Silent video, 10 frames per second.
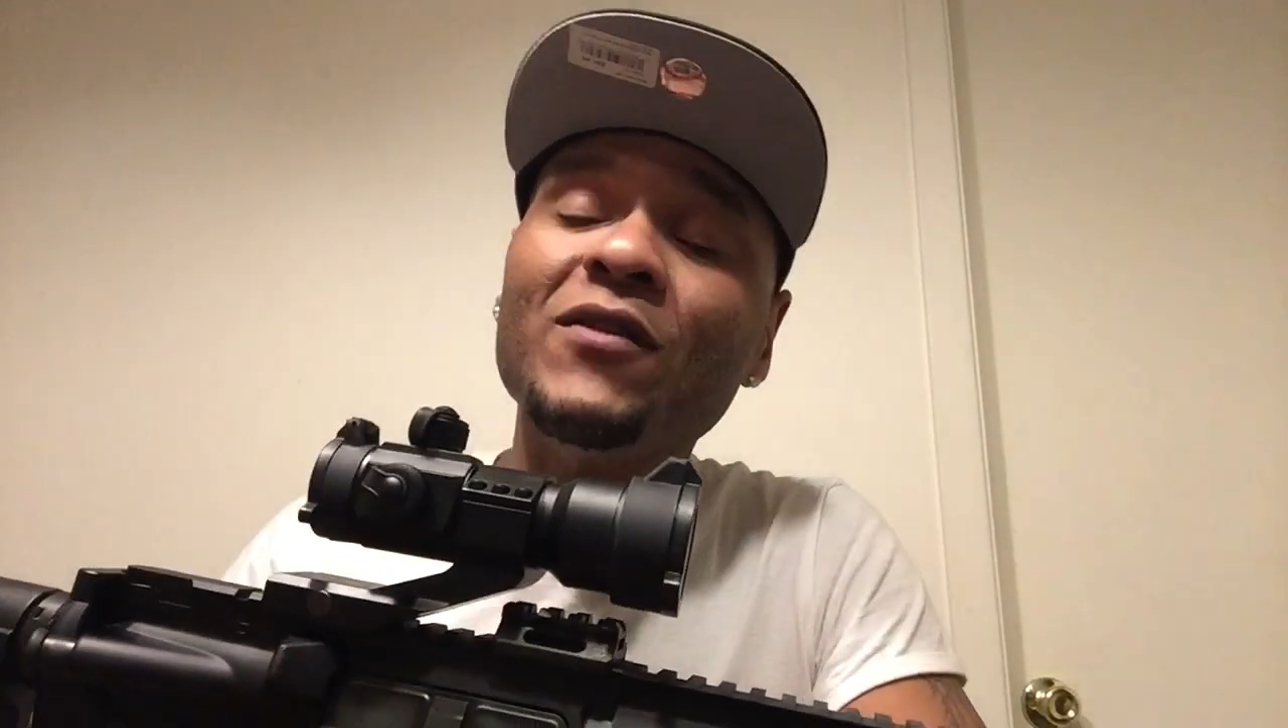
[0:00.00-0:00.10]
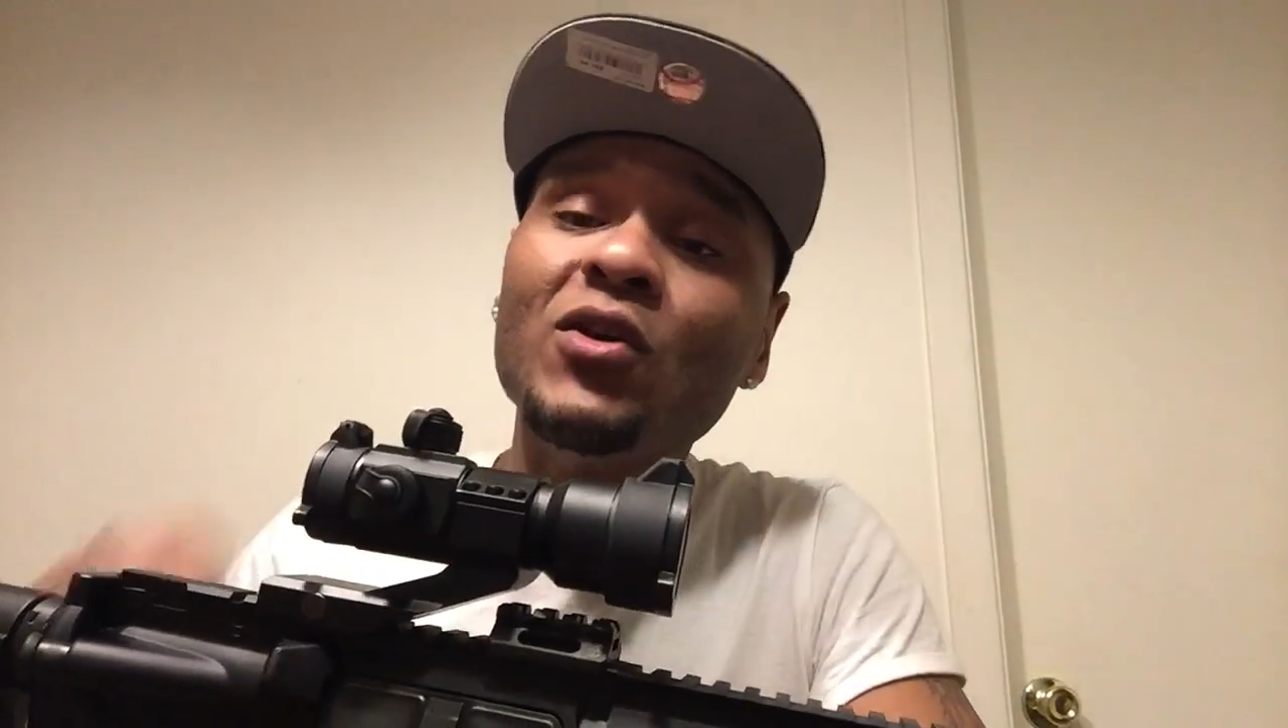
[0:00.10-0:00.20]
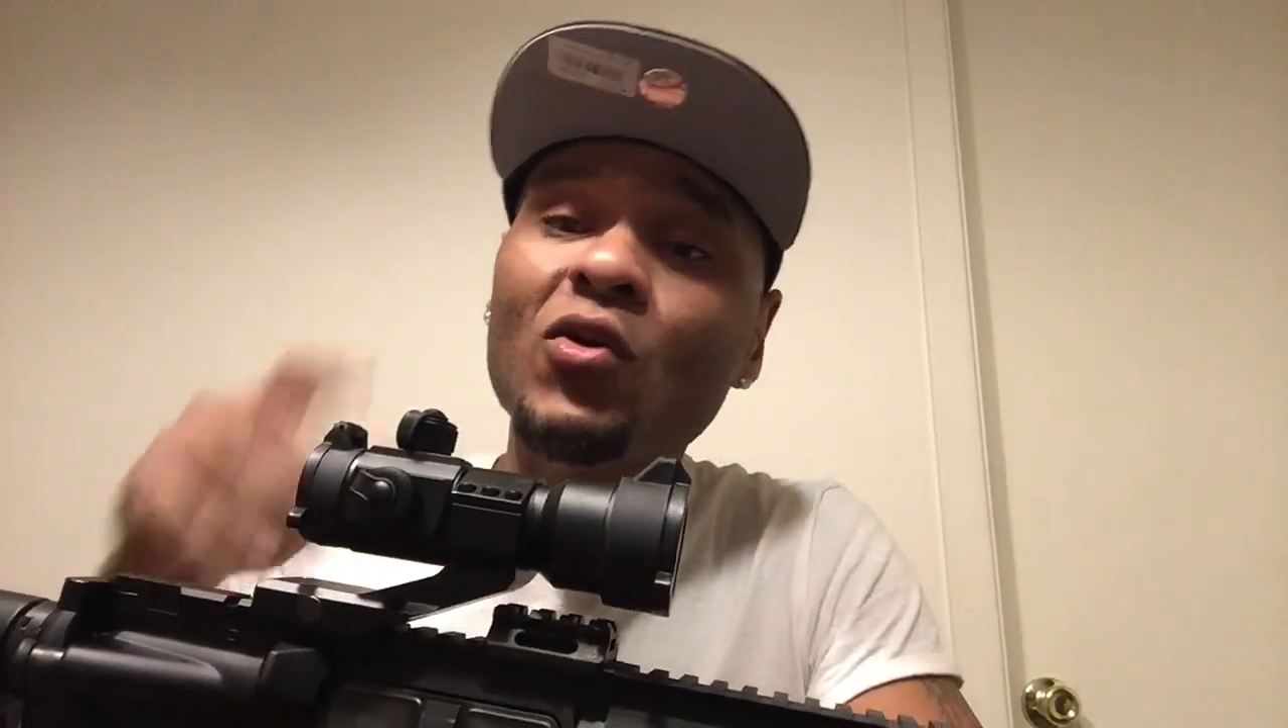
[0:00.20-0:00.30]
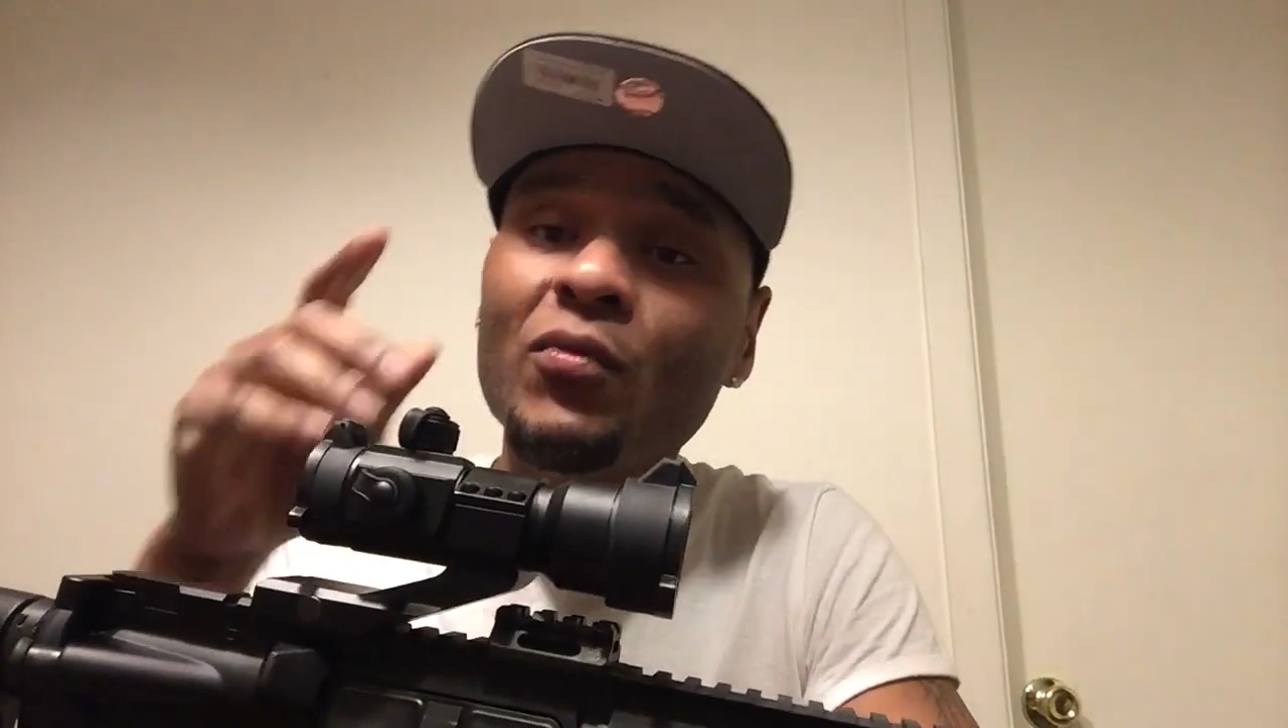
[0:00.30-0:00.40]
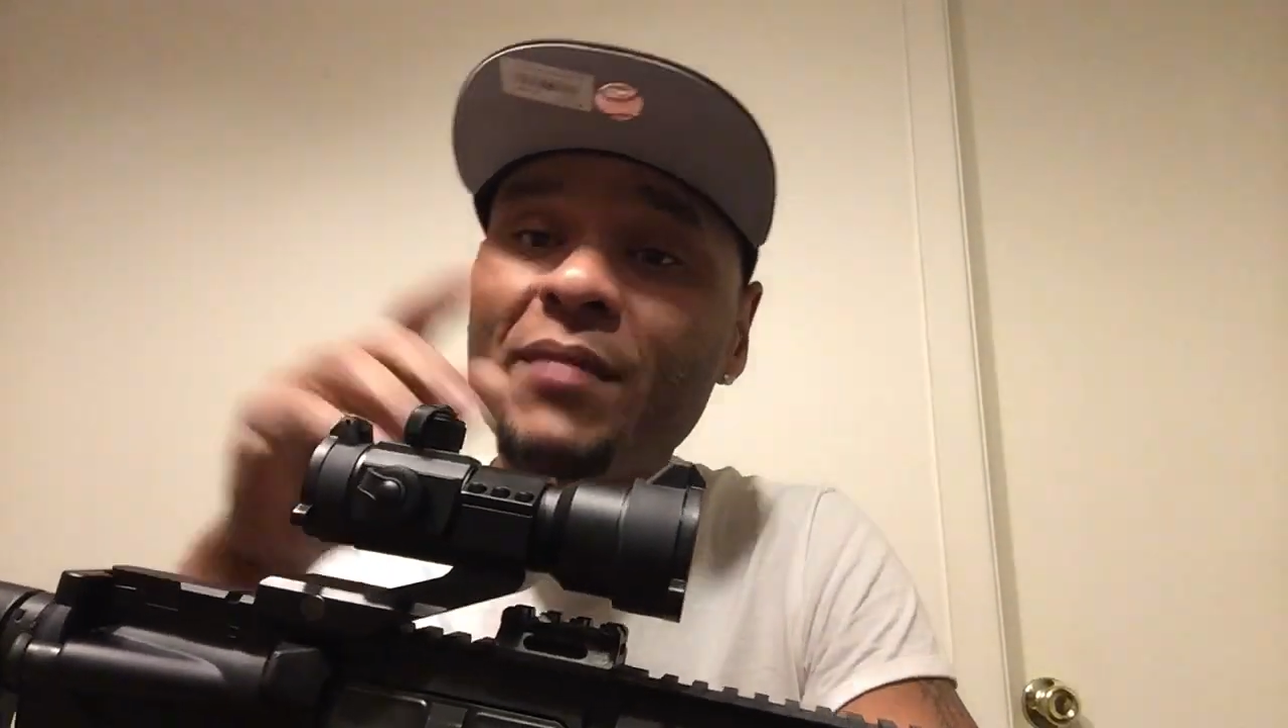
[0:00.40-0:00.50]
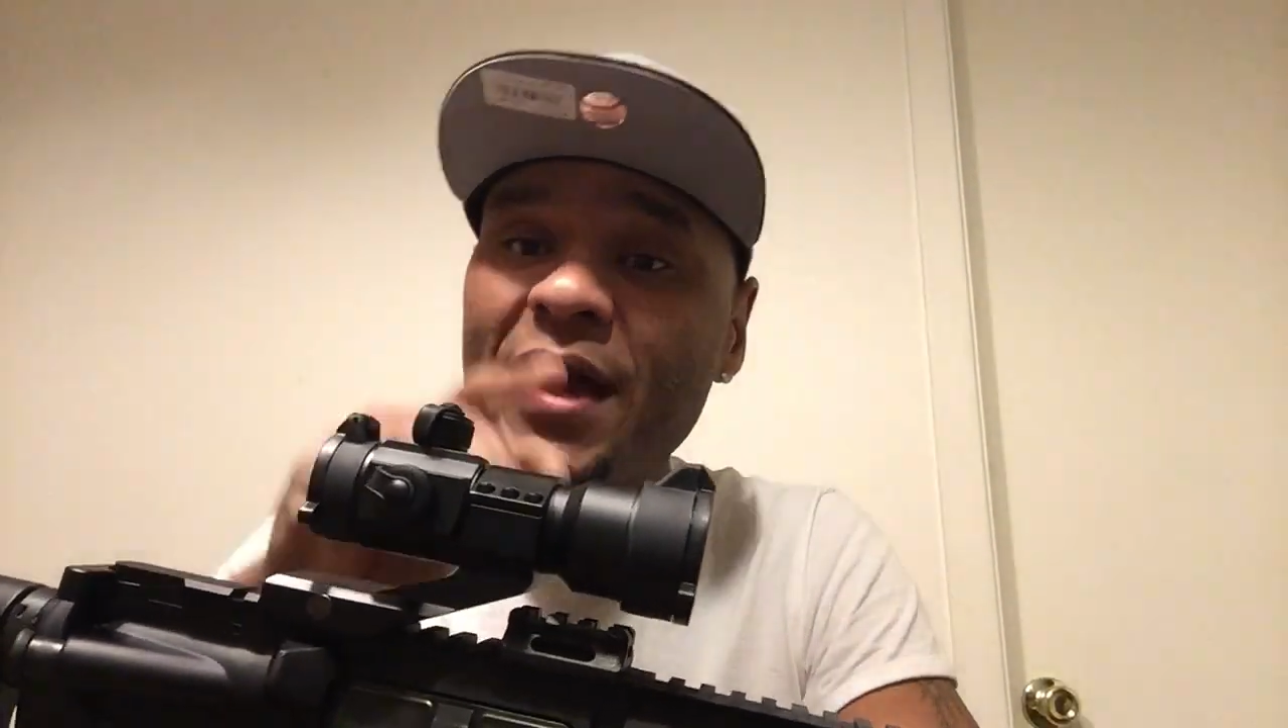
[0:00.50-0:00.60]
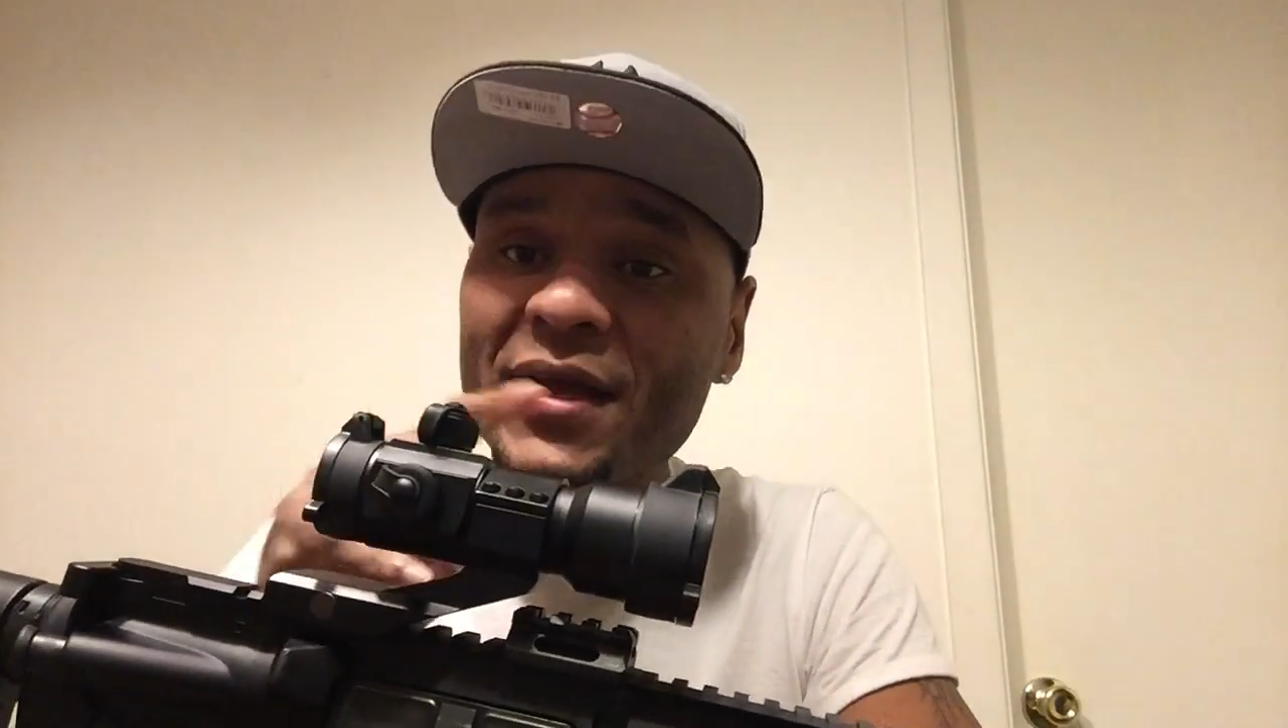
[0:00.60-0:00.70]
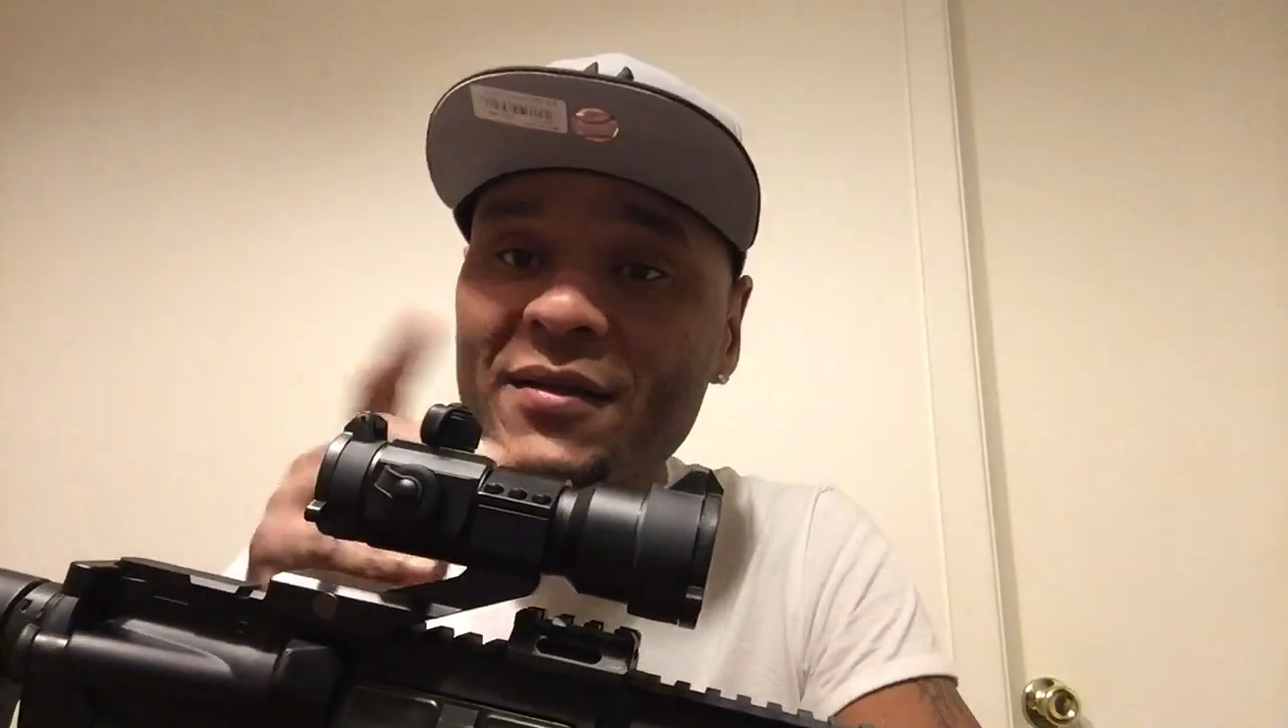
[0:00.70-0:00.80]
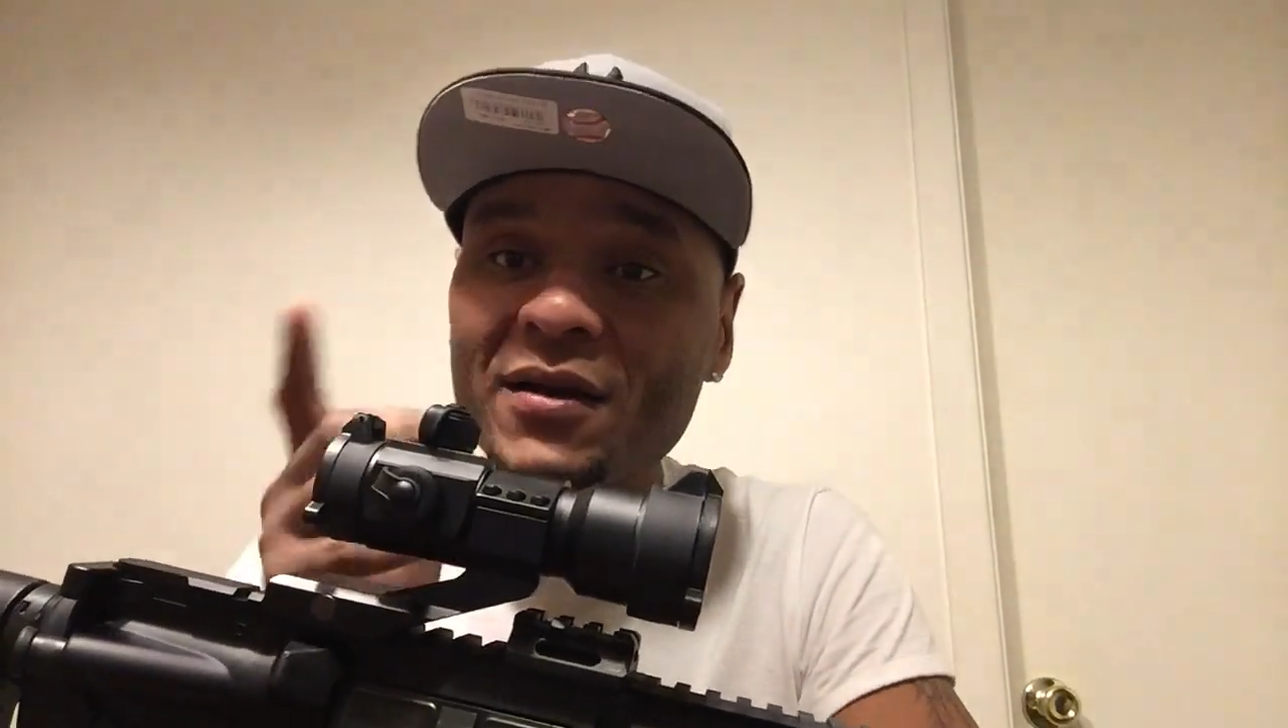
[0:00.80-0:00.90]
you go back